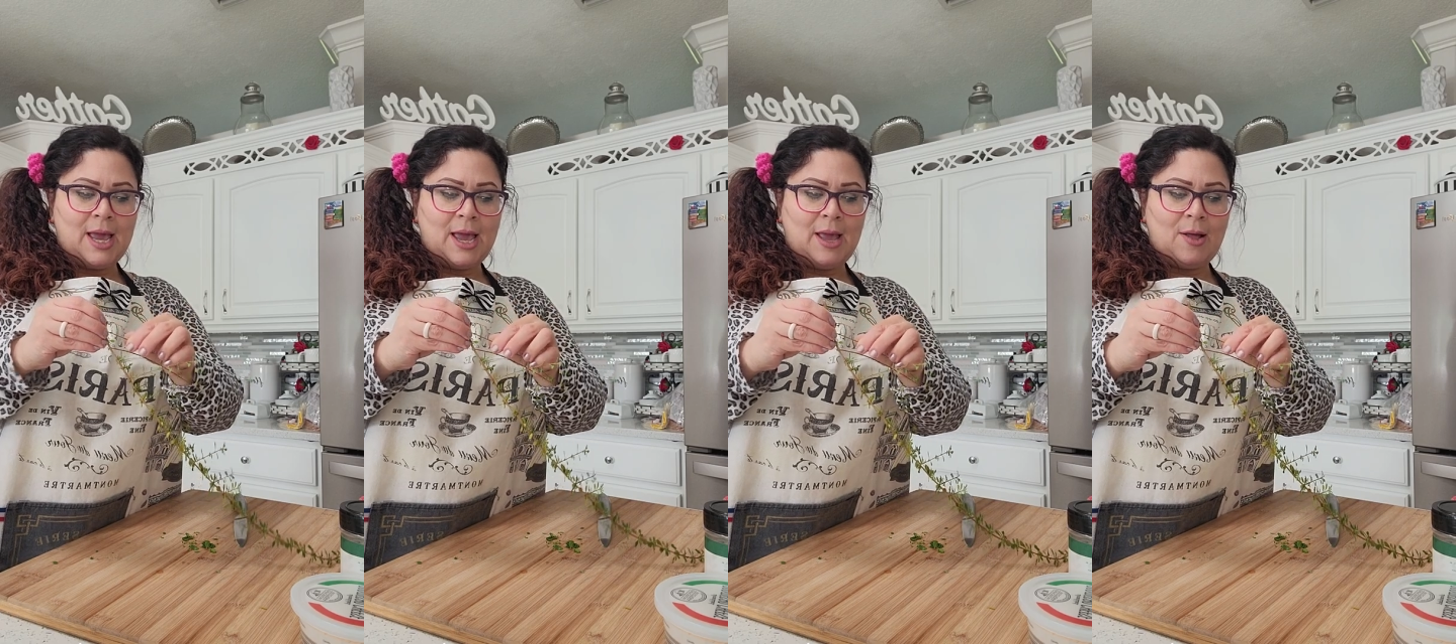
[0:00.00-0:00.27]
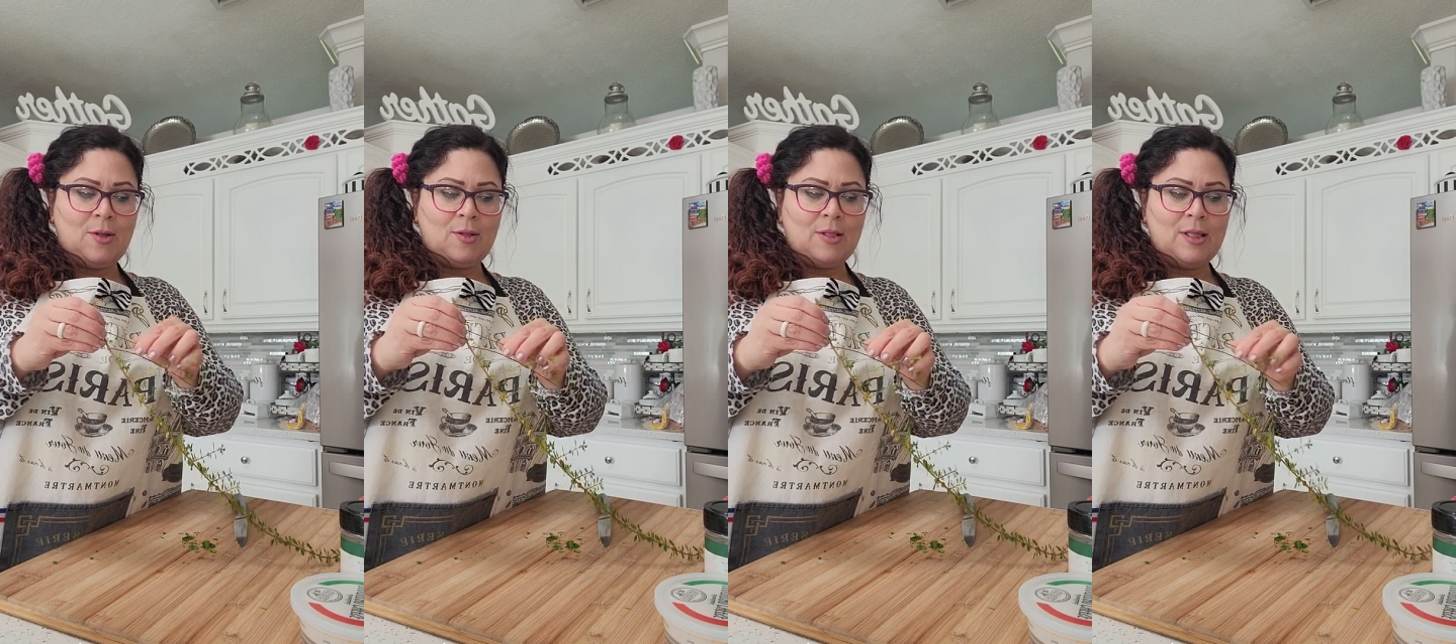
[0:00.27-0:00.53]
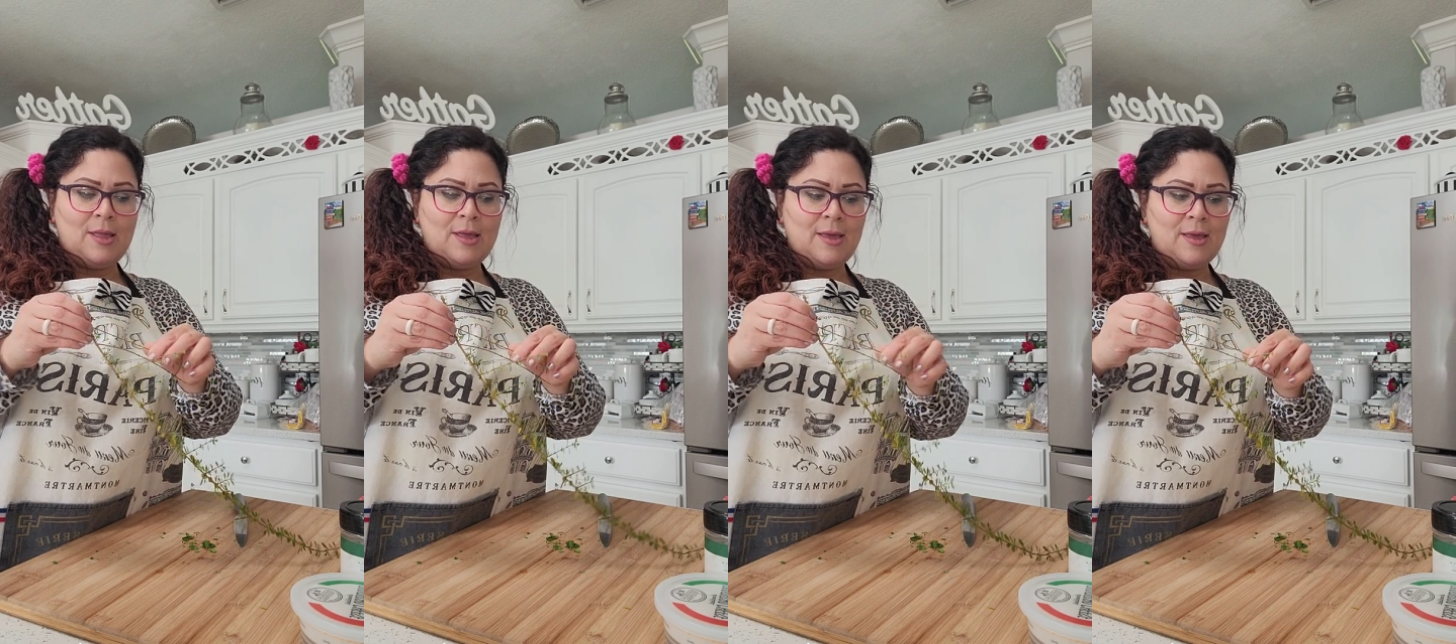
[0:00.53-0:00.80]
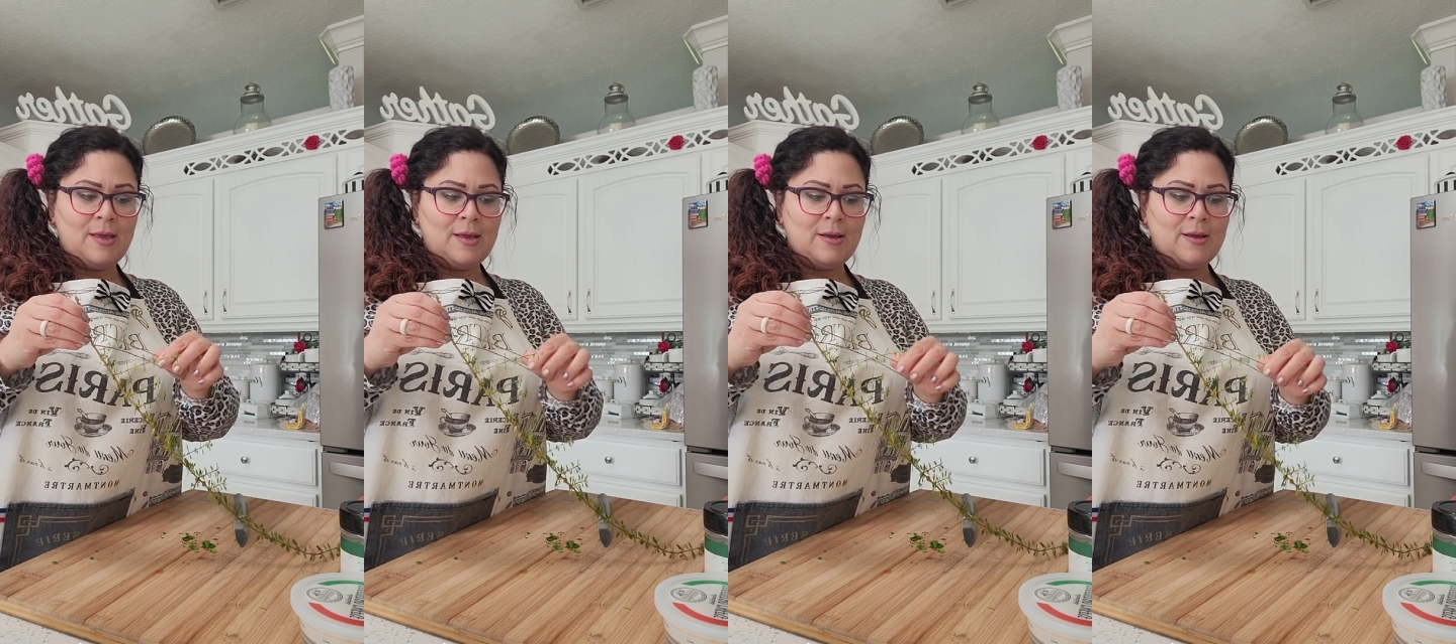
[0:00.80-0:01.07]
I'll
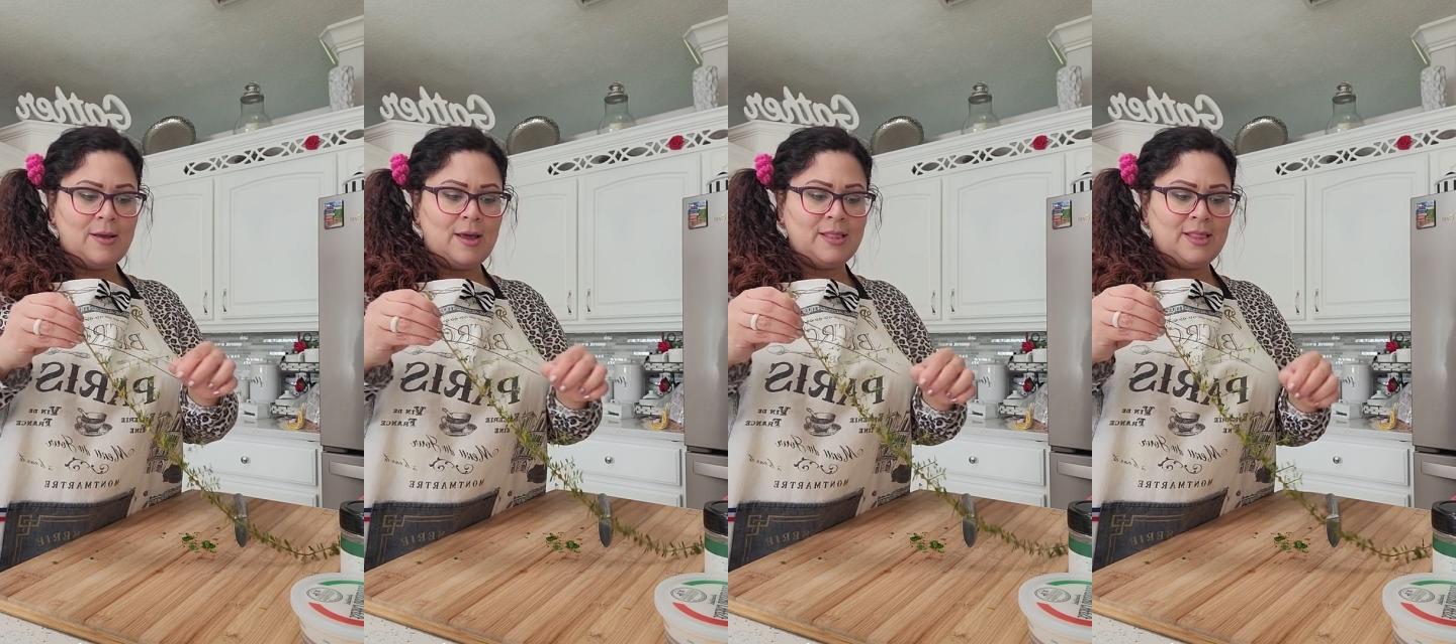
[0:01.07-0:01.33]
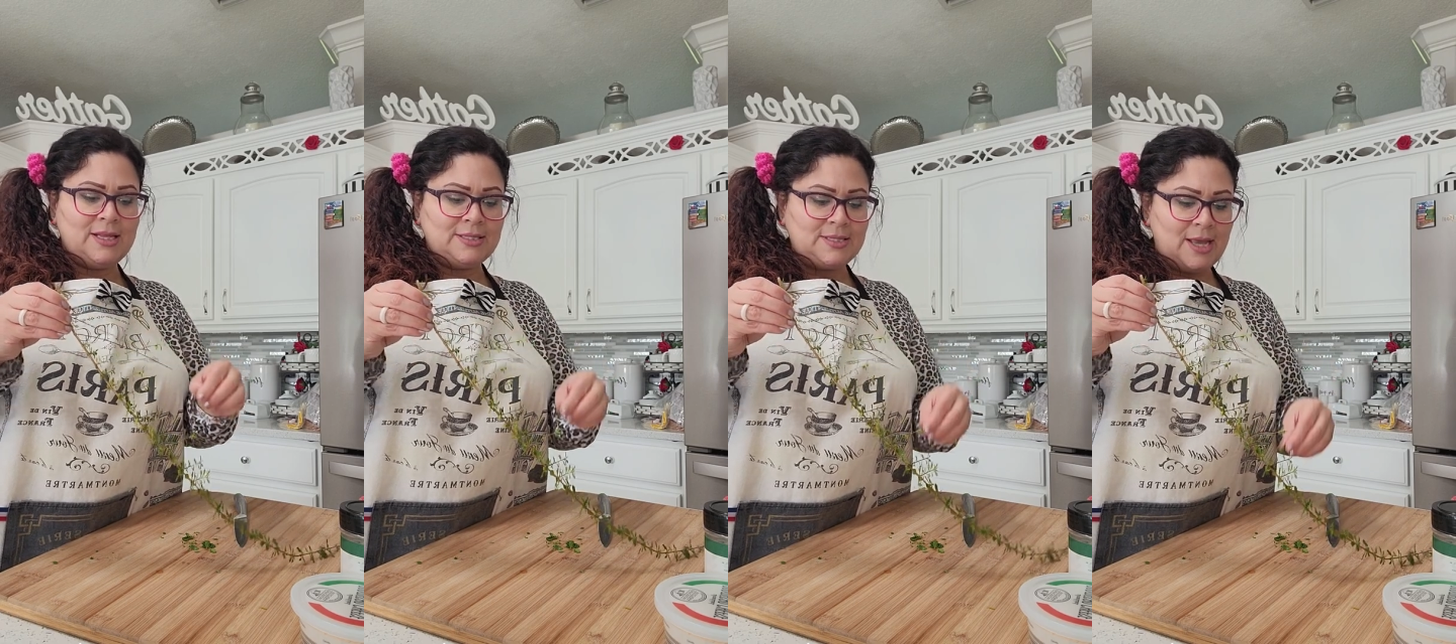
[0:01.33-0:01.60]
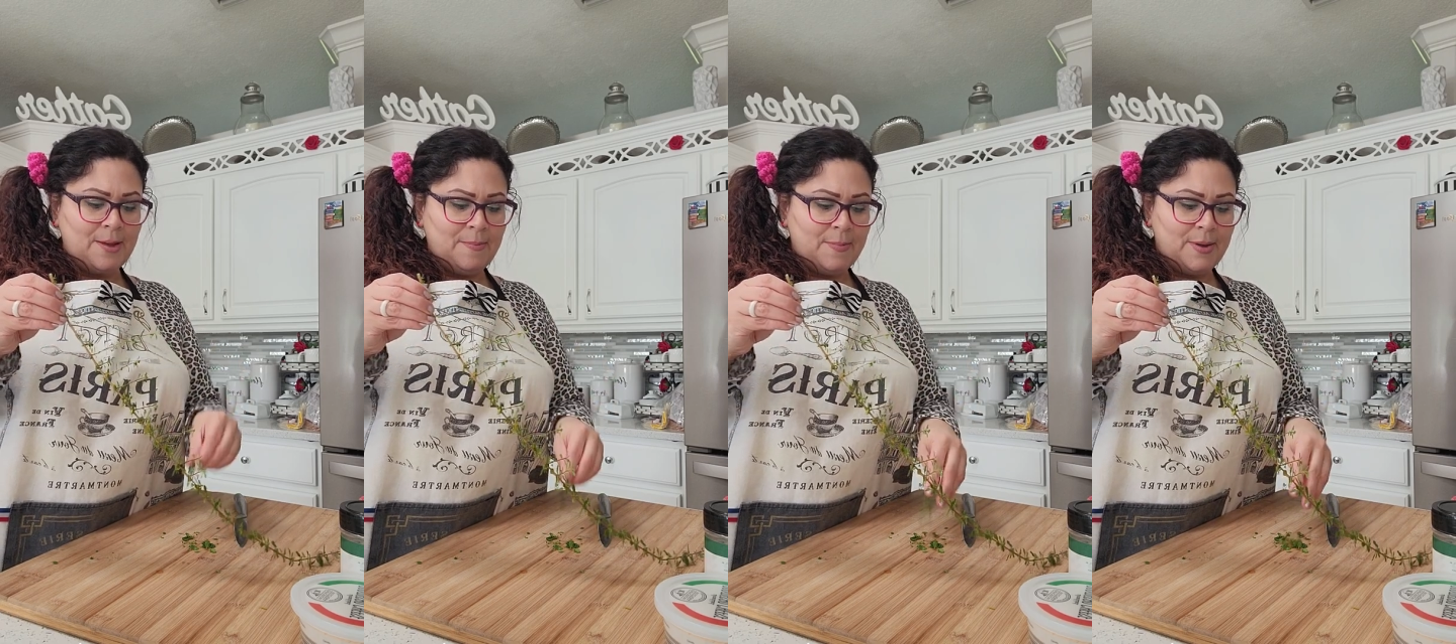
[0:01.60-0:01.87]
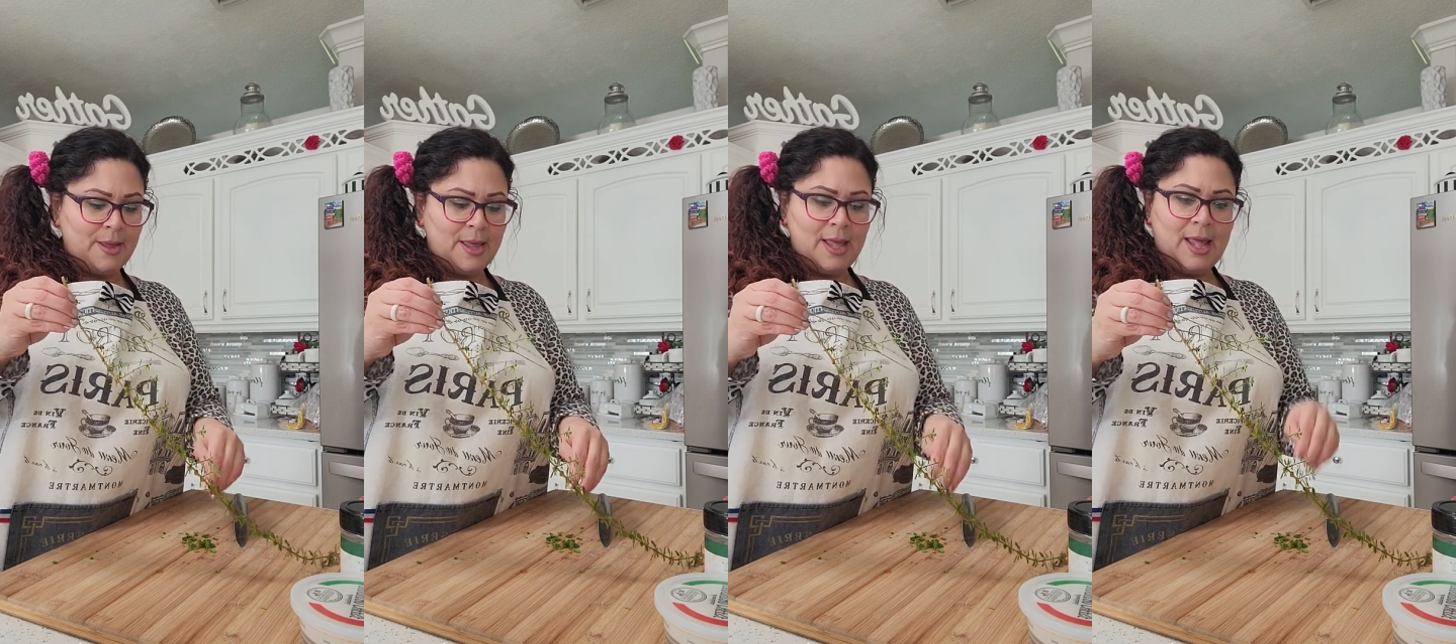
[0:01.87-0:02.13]
cut this
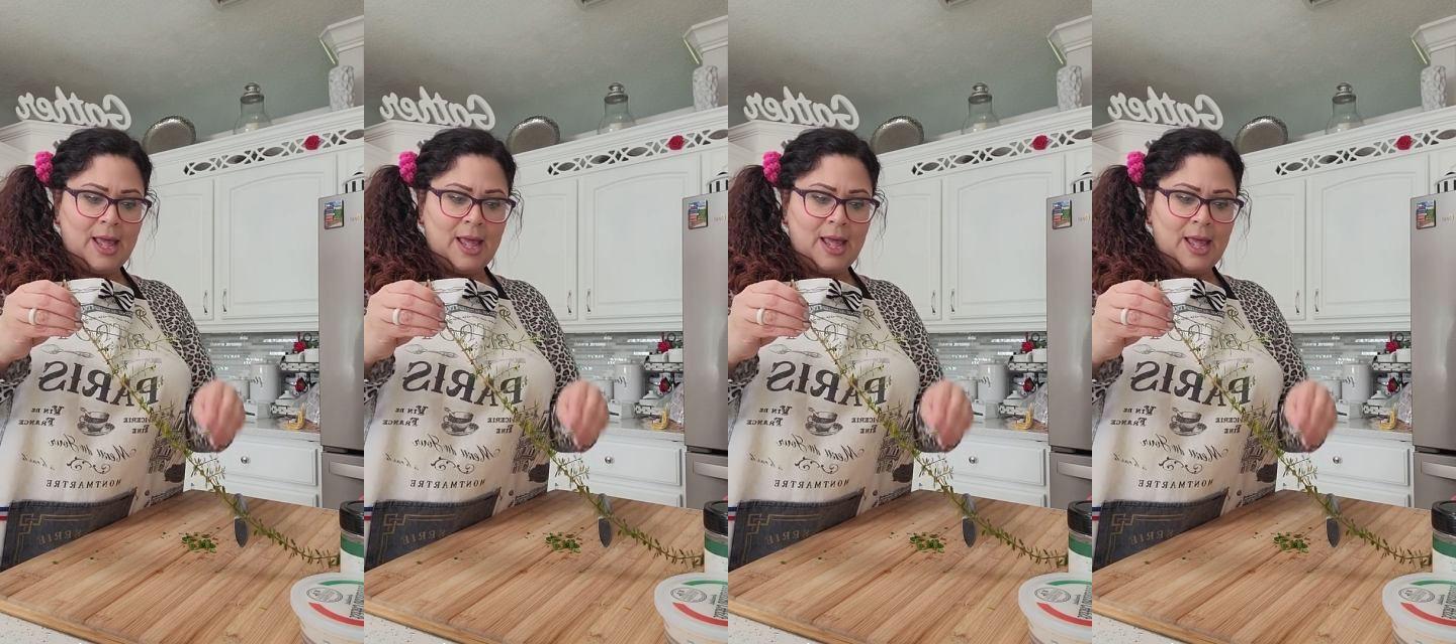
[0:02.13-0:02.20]
up